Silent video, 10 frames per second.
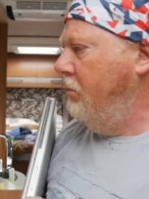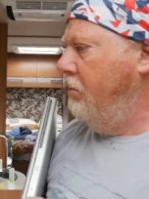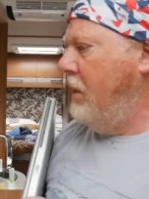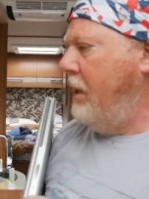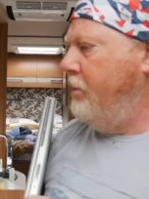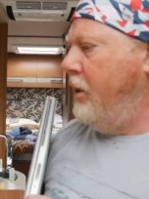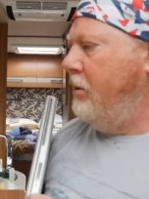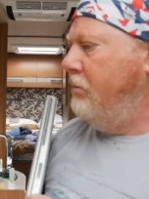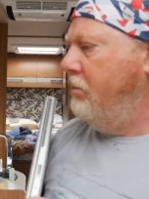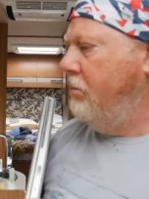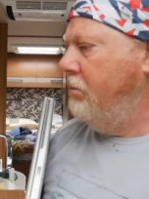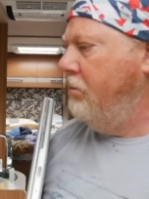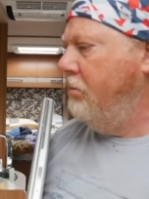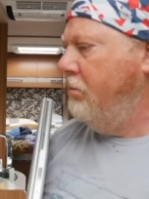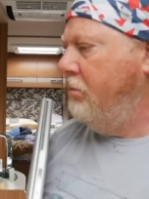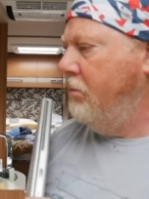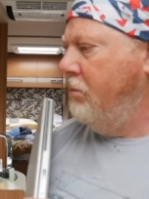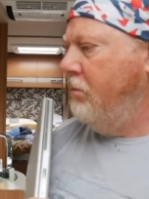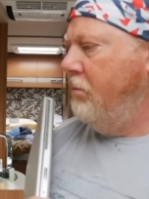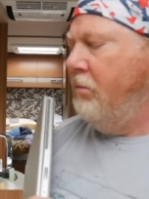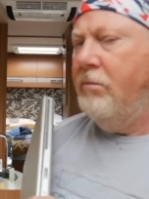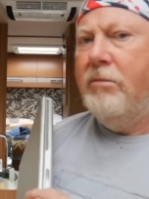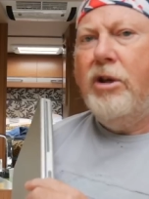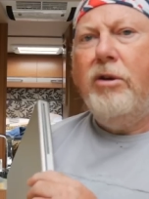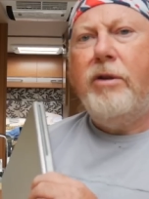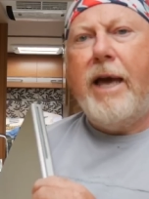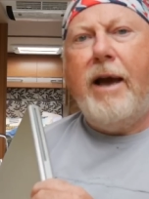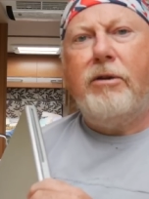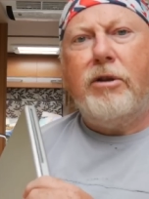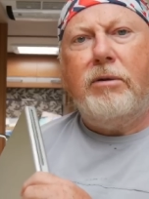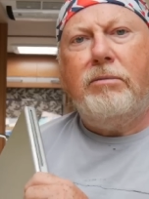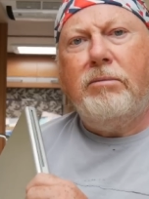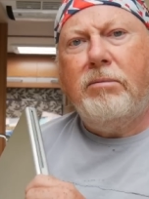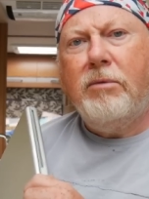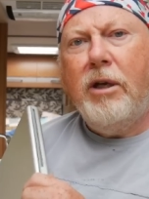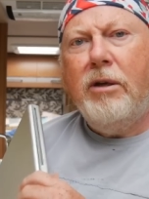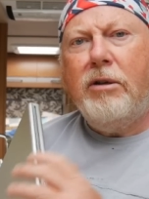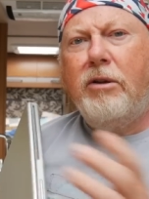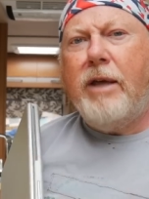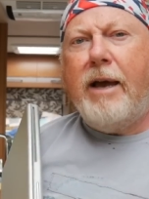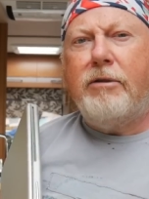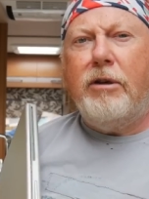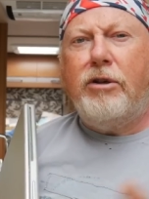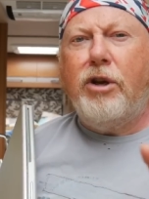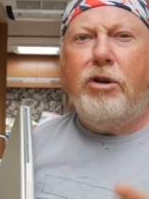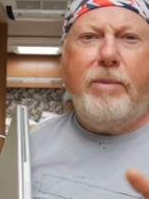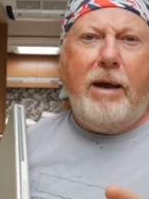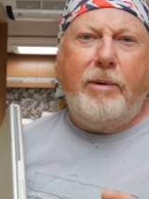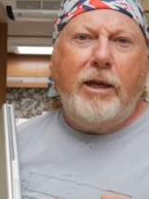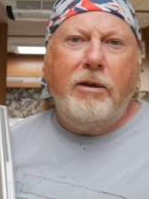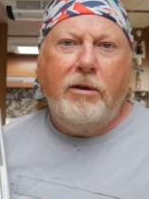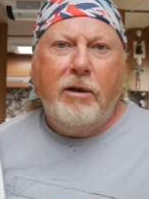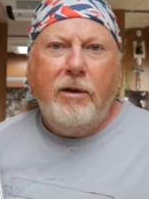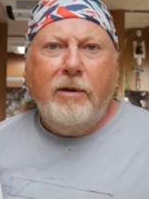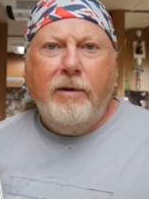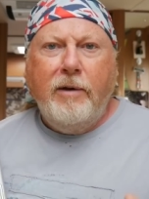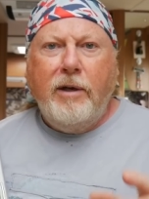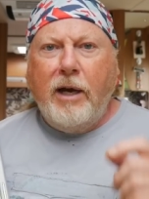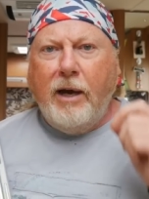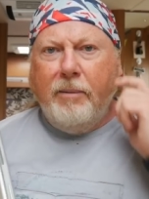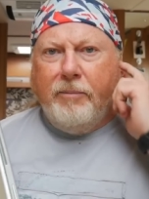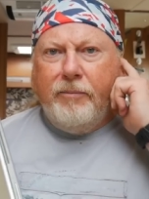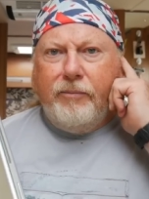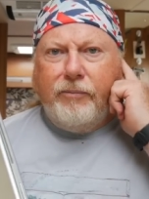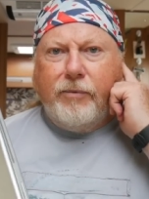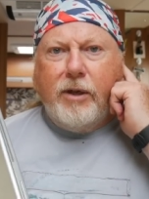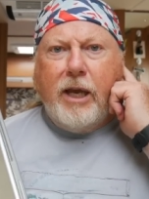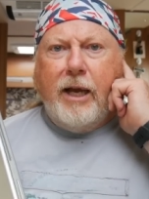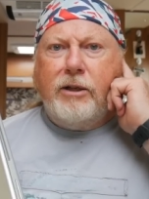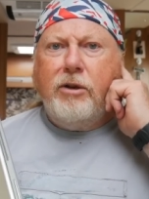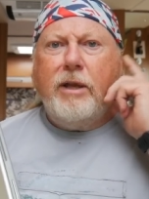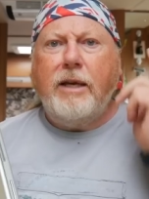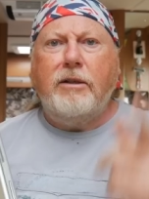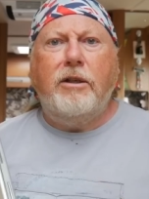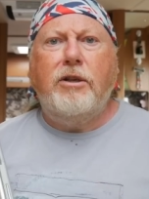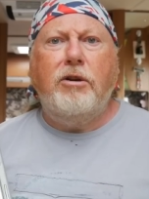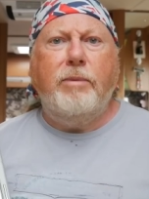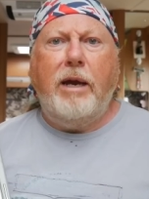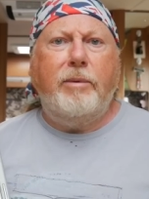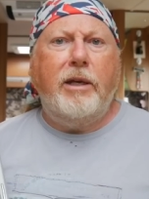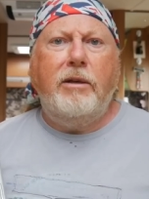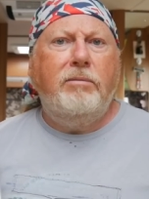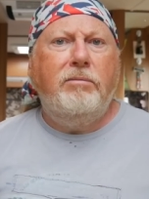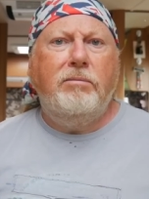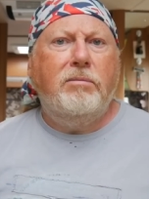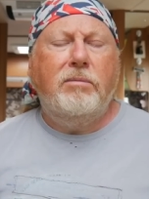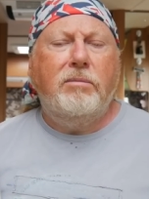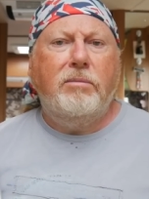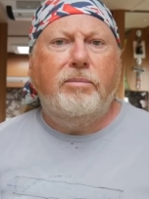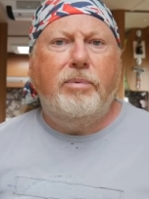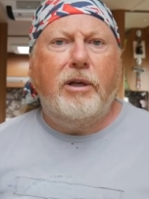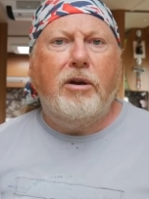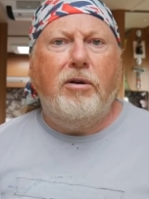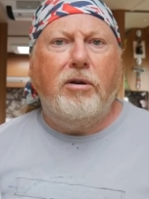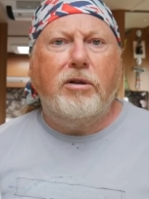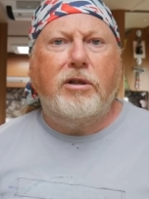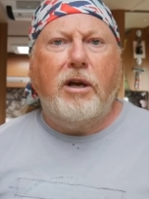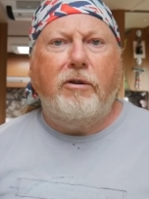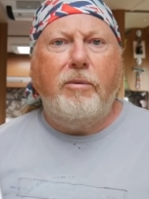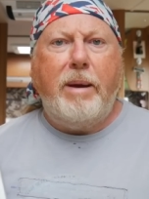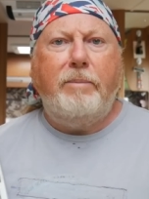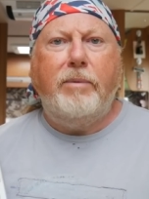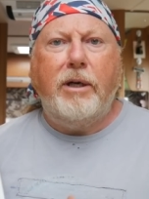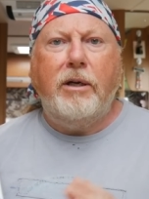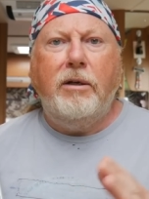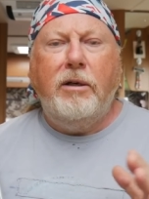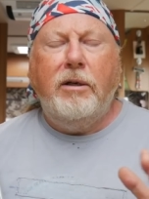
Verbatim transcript: maybe yeah, 2000 yeah, 2002 maybe yeah yeah um, yeah 2002 maybe because I remember